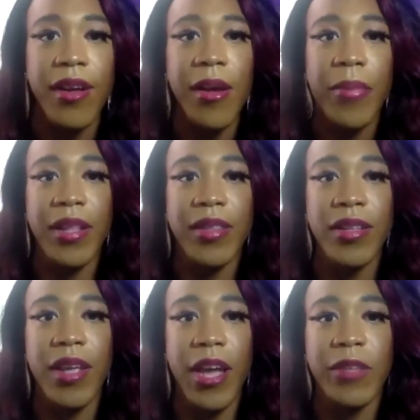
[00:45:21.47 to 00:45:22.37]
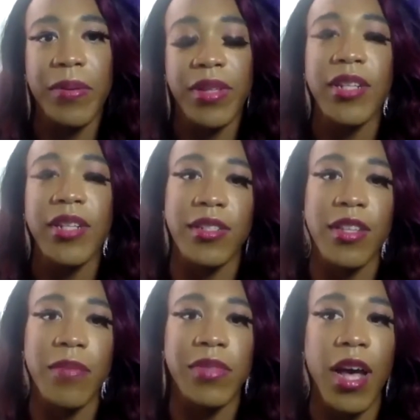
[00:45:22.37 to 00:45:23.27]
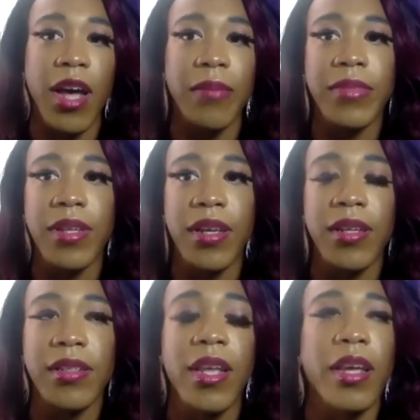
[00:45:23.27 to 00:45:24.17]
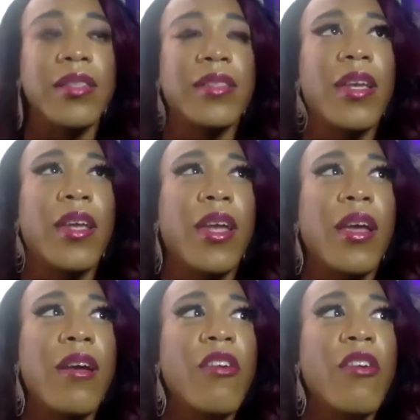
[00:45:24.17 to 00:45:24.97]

But I think the expectation sometimes is like, see,